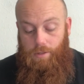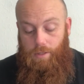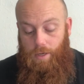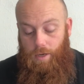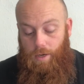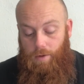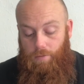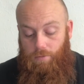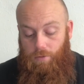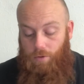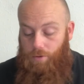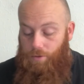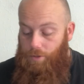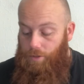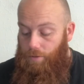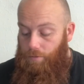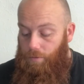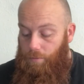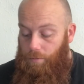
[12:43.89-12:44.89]
the
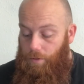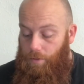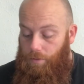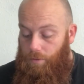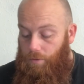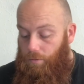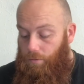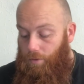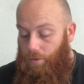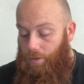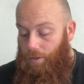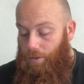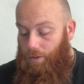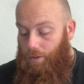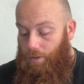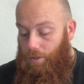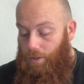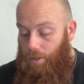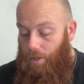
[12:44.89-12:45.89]
Infernus Heavy Bolter for
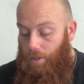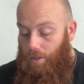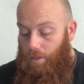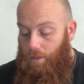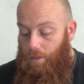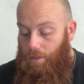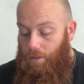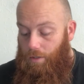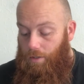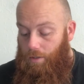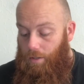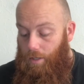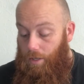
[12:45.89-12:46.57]
the Gunner,